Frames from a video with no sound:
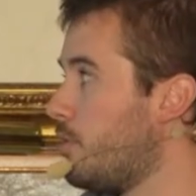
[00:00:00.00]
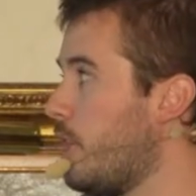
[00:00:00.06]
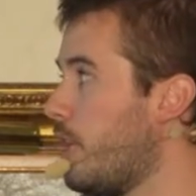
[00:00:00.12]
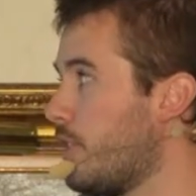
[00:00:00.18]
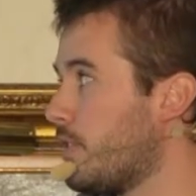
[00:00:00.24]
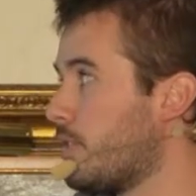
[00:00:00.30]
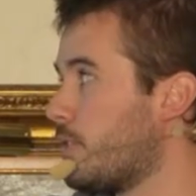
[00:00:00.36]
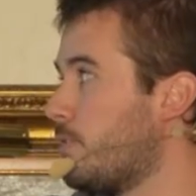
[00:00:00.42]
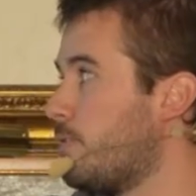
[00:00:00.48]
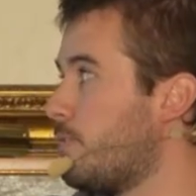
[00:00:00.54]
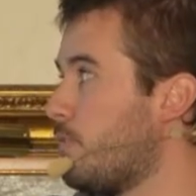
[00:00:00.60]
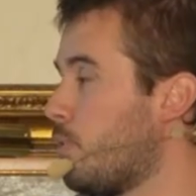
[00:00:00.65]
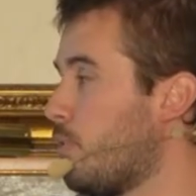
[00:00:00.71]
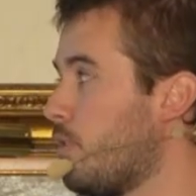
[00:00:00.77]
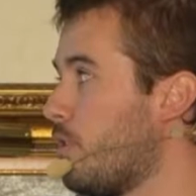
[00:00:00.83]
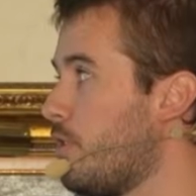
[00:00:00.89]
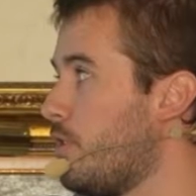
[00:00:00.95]
ask
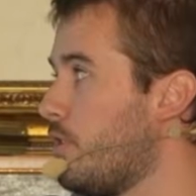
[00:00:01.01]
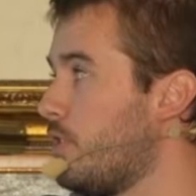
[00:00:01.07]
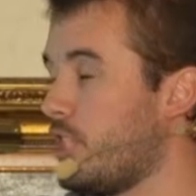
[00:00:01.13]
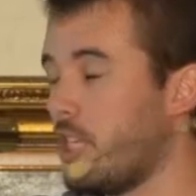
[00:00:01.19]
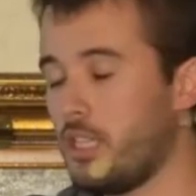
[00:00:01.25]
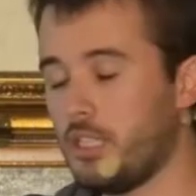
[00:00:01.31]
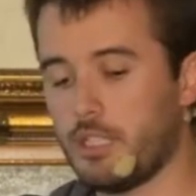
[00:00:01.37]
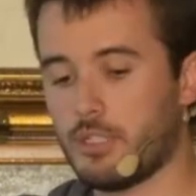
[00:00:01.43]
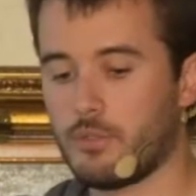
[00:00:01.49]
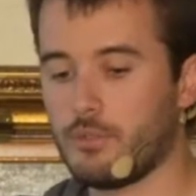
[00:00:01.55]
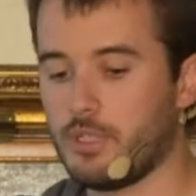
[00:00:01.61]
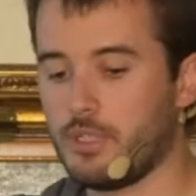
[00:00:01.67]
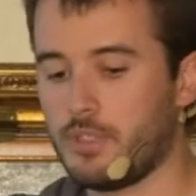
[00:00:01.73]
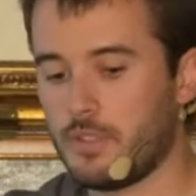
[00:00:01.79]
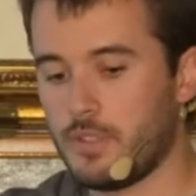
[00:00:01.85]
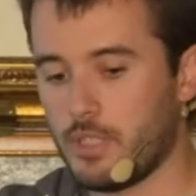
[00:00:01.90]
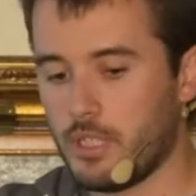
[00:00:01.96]
for the child
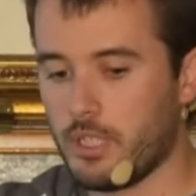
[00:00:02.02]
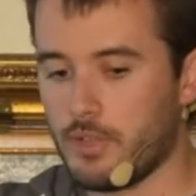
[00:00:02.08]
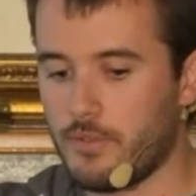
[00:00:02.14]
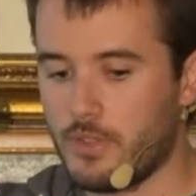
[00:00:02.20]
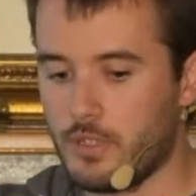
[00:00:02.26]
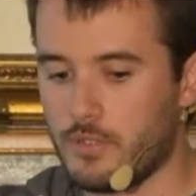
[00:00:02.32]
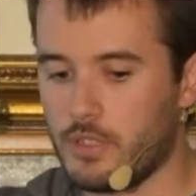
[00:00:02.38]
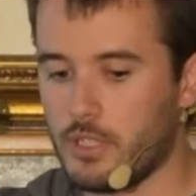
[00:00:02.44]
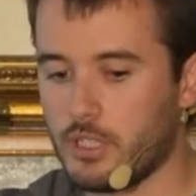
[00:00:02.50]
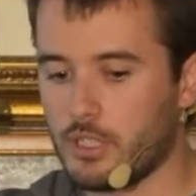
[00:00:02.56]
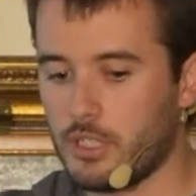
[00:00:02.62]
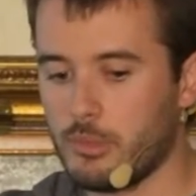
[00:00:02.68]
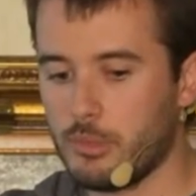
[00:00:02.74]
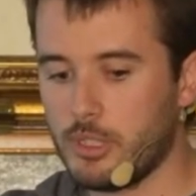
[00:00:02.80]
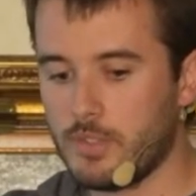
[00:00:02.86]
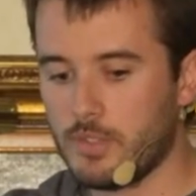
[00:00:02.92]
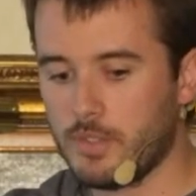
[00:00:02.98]
entries of these
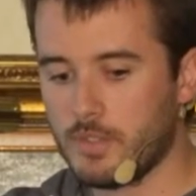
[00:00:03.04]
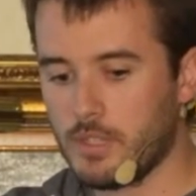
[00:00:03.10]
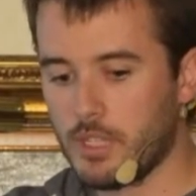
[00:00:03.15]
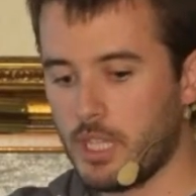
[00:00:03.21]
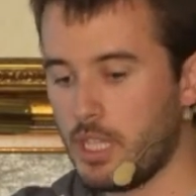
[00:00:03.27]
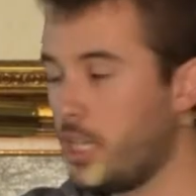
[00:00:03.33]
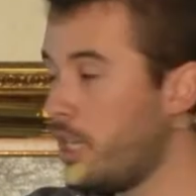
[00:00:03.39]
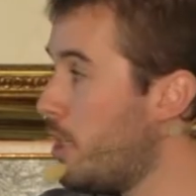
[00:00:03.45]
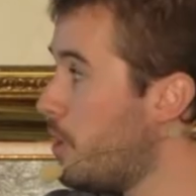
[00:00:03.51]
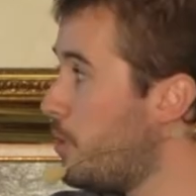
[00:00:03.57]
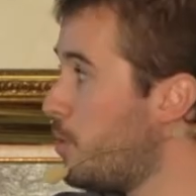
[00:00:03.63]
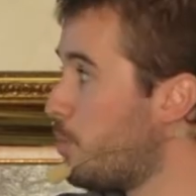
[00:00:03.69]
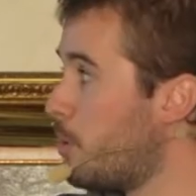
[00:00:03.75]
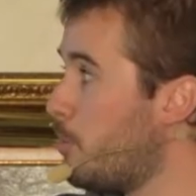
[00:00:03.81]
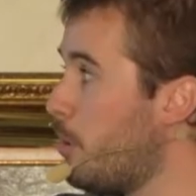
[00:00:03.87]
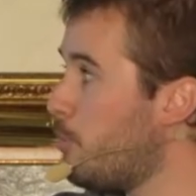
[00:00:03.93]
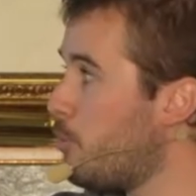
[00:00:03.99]
documents. You
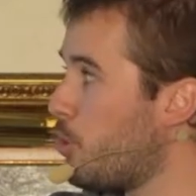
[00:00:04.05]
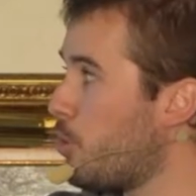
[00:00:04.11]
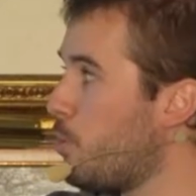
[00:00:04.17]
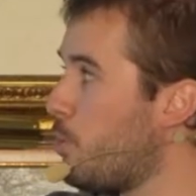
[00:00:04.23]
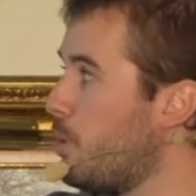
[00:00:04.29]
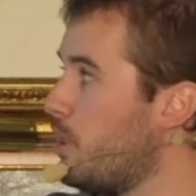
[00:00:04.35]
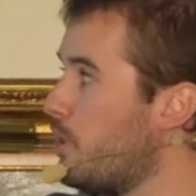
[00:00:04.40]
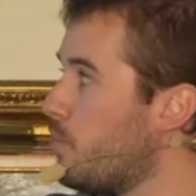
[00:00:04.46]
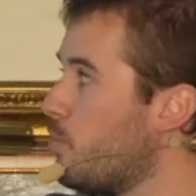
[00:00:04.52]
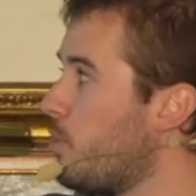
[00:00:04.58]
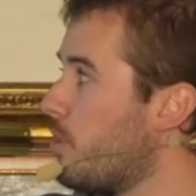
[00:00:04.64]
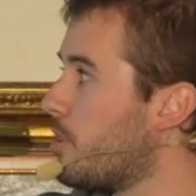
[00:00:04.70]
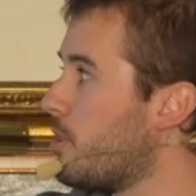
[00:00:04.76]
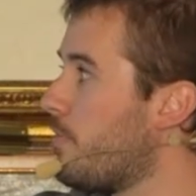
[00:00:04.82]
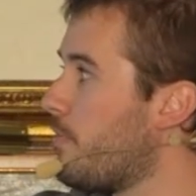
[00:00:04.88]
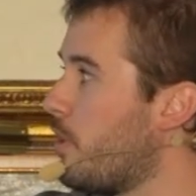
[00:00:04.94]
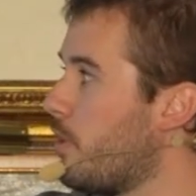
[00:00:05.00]
remember which
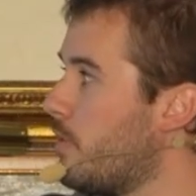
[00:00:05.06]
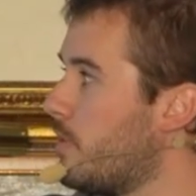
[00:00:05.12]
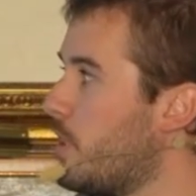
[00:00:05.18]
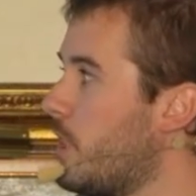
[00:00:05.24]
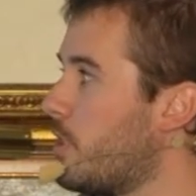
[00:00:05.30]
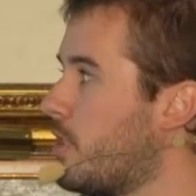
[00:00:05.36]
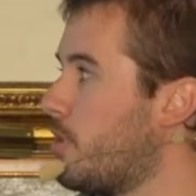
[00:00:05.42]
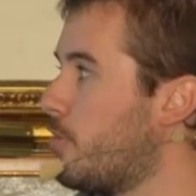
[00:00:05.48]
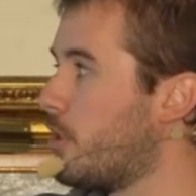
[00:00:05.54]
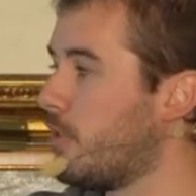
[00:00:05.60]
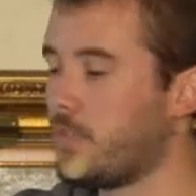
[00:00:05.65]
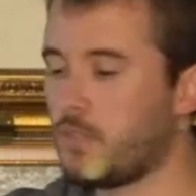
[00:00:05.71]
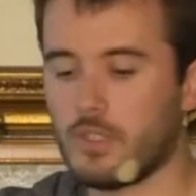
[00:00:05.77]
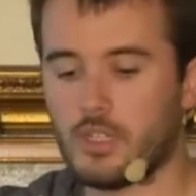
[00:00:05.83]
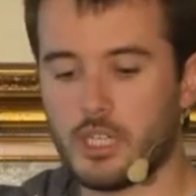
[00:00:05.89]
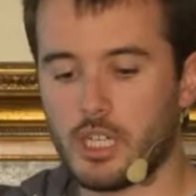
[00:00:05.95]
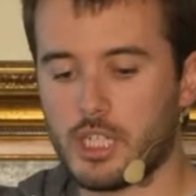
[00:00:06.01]
one of those
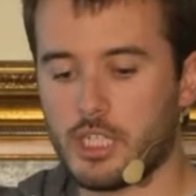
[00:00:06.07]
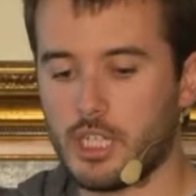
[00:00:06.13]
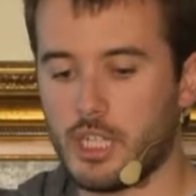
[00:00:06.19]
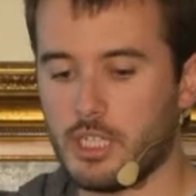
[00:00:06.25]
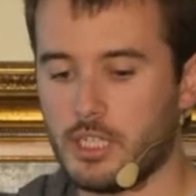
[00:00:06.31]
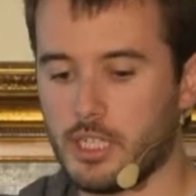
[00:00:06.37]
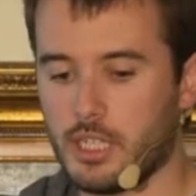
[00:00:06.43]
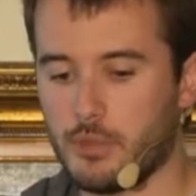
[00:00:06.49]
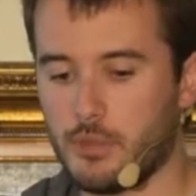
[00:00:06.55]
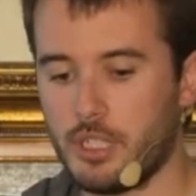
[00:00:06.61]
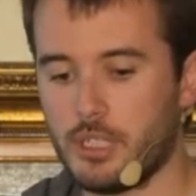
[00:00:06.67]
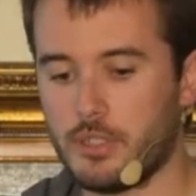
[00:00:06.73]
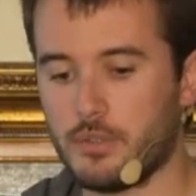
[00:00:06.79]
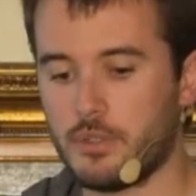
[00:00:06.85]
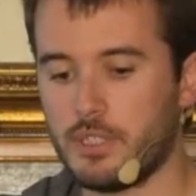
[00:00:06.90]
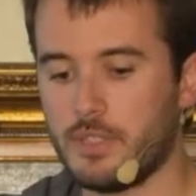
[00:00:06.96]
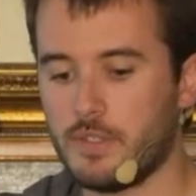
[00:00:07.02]
documents are actually
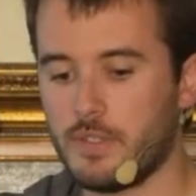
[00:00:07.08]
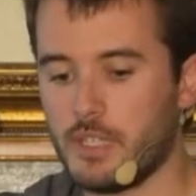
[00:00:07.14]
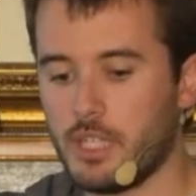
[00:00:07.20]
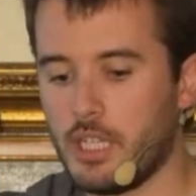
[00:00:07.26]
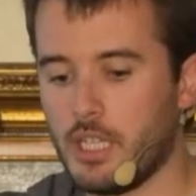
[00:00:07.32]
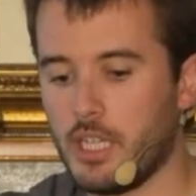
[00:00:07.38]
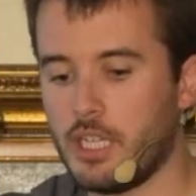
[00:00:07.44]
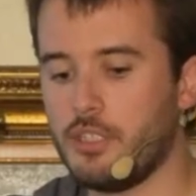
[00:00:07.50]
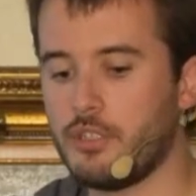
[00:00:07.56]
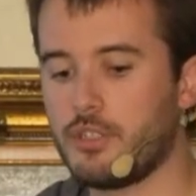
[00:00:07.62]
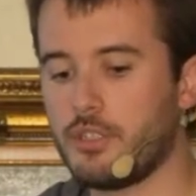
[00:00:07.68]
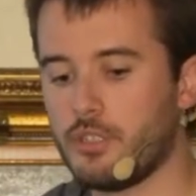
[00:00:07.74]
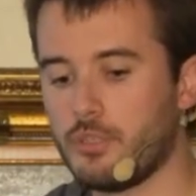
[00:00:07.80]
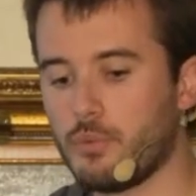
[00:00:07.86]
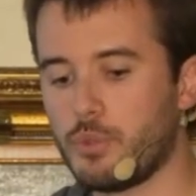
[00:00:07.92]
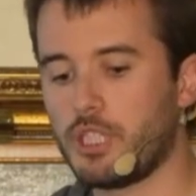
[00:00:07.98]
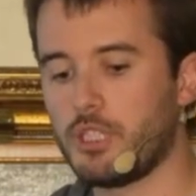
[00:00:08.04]
directories, and you
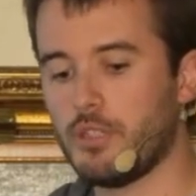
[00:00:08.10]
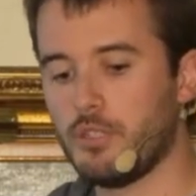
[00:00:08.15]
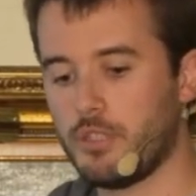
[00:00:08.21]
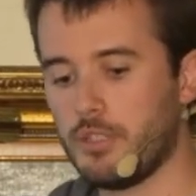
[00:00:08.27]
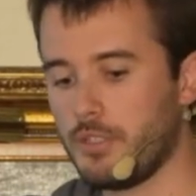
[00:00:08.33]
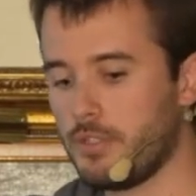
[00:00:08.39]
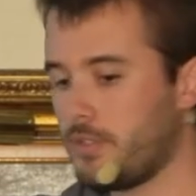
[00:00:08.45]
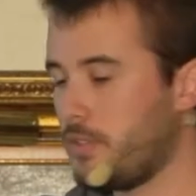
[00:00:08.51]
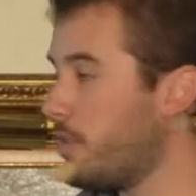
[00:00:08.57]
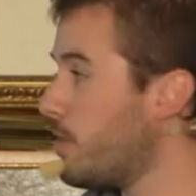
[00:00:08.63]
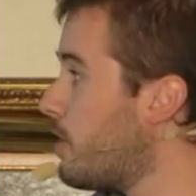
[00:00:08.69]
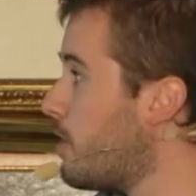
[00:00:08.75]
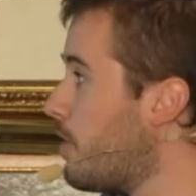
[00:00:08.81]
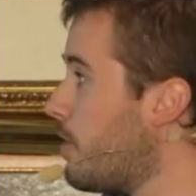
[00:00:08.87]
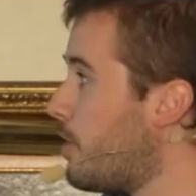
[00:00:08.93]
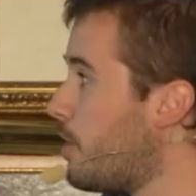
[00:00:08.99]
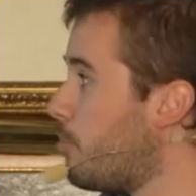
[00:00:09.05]
can recurse
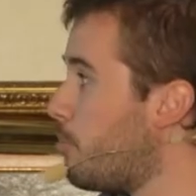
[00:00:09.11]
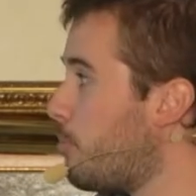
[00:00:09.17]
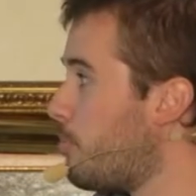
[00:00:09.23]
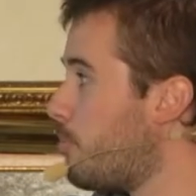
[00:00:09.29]
on the